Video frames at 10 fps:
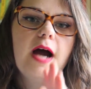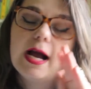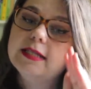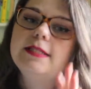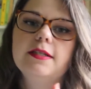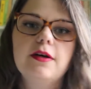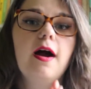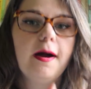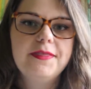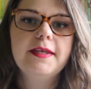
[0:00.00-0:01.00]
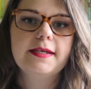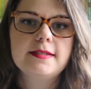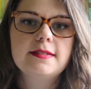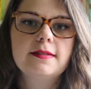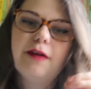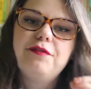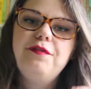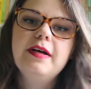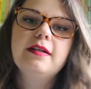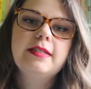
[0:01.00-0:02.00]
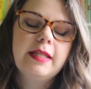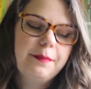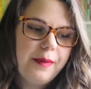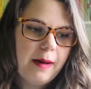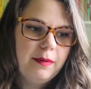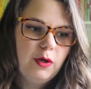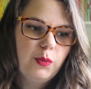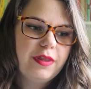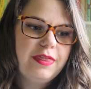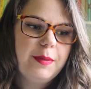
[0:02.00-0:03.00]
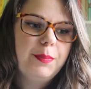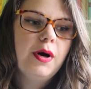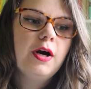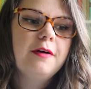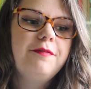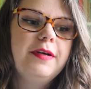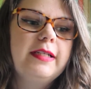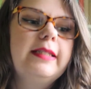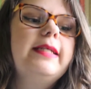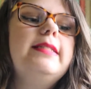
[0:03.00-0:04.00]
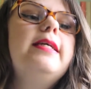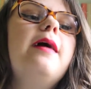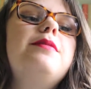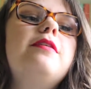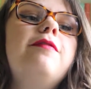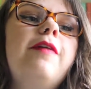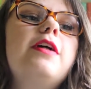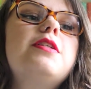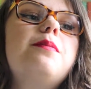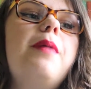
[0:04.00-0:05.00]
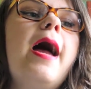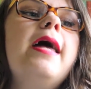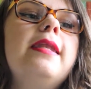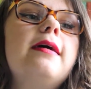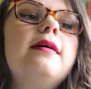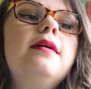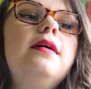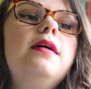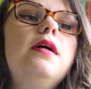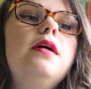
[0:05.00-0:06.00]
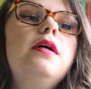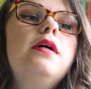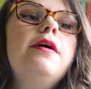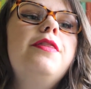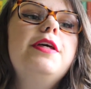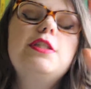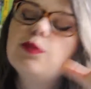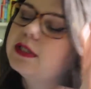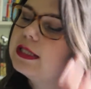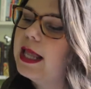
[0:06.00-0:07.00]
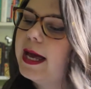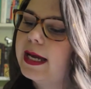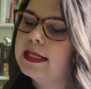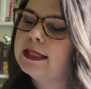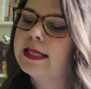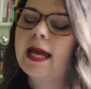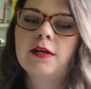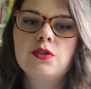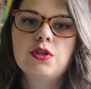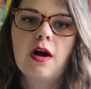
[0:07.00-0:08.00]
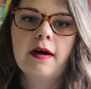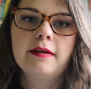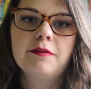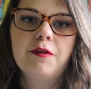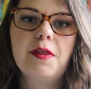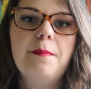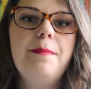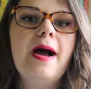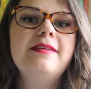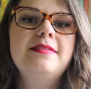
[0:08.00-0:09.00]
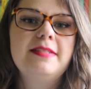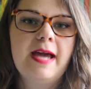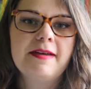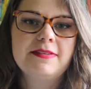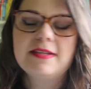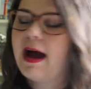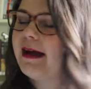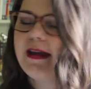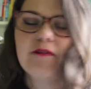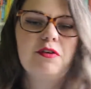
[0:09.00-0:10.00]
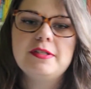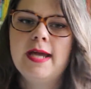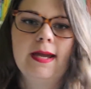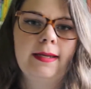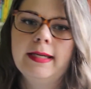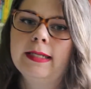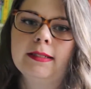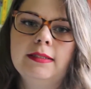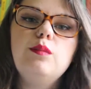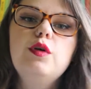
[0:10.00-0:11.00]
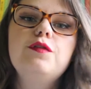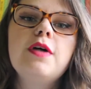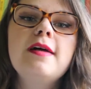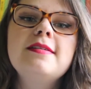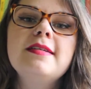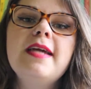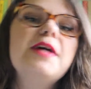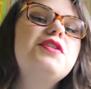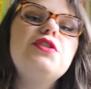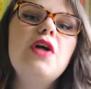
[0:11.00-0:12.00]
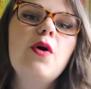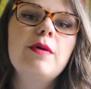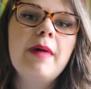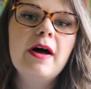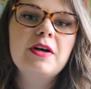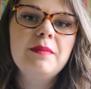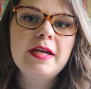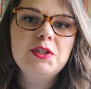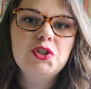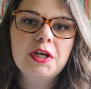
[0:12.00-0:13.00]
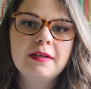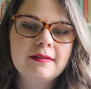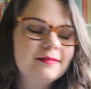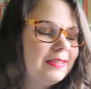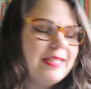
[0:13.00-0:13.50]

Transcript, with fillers: I still got this. I filled in the bubble with the perfectly tipped felt pen. This was like a Scantron for the best test I'd ever taken. Moved on to yes-no amalgamation.